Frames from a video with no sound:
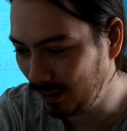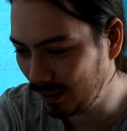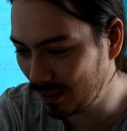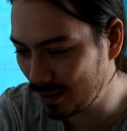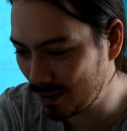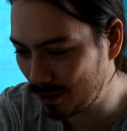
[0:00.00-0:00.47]

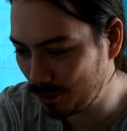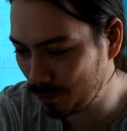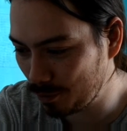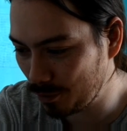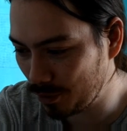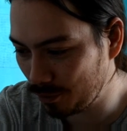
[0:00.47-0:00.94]

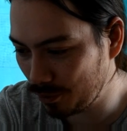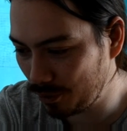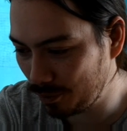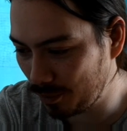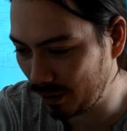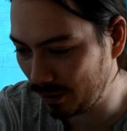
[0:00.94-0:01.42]
Excuse me, would
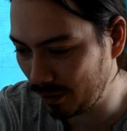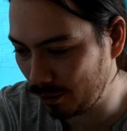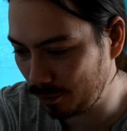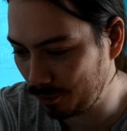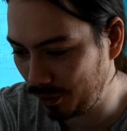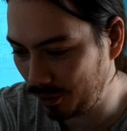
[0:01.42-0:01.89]
you mind
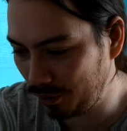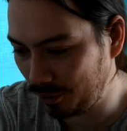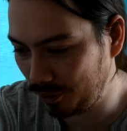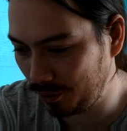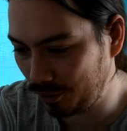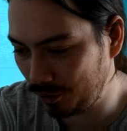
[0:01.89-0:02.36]
telling
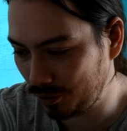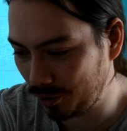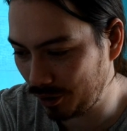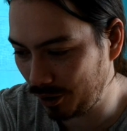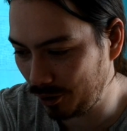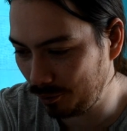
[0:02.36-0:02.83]
me
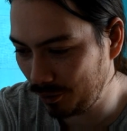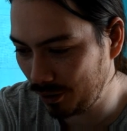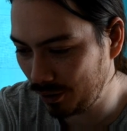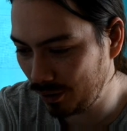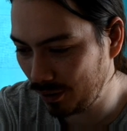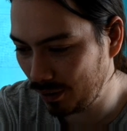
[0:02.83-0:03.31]
your name?
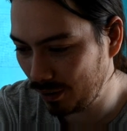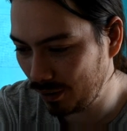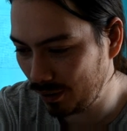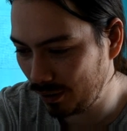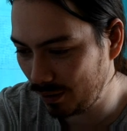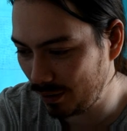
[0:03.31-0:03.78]

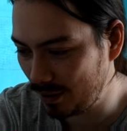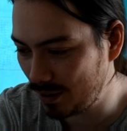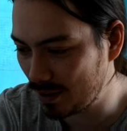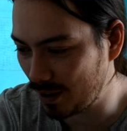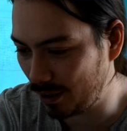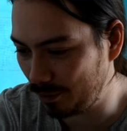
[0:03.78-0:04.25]

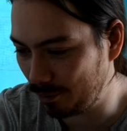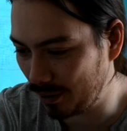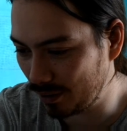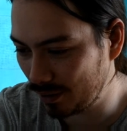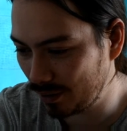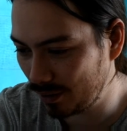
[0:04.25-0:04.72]
It's Saiba.